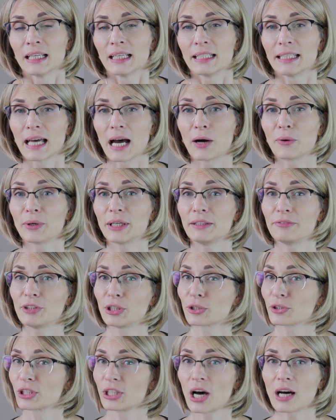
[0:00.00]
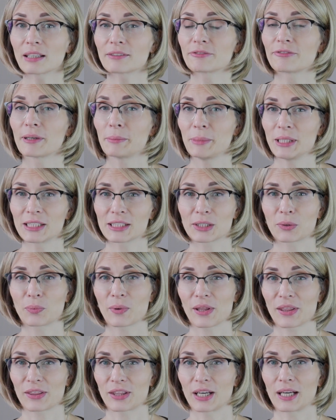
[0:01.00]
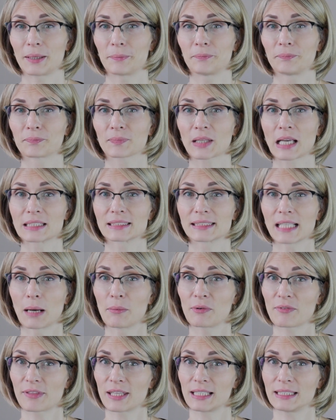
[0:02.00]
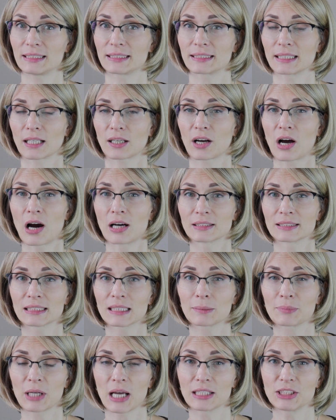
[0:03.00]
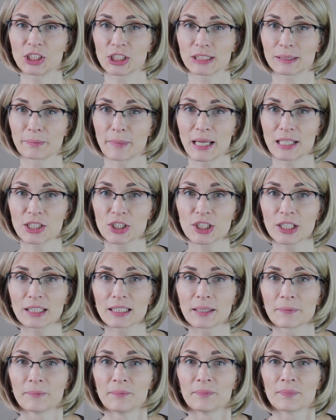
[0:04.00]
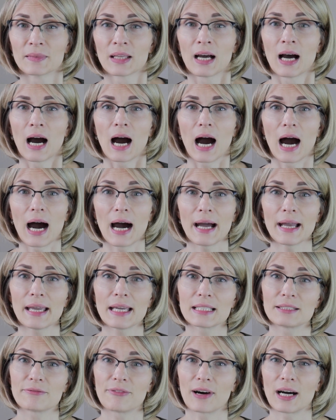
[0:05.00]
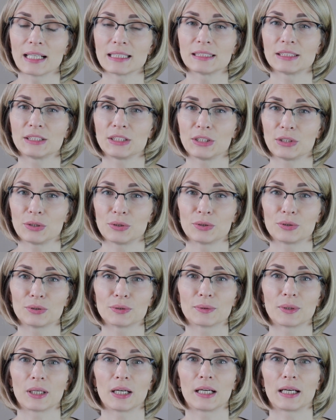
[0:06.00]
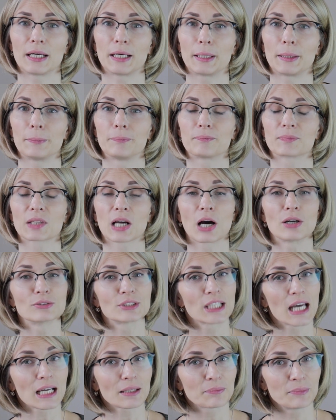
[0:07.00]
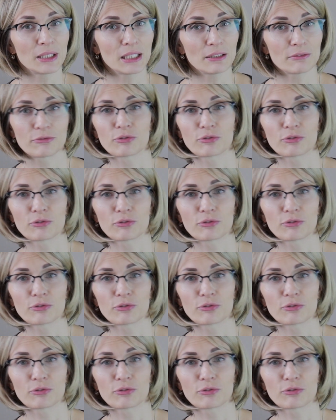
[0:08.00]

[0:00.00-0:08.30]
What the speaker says: Now, if you're not familiar with some of these concepts I just mentioned, I advise you contact me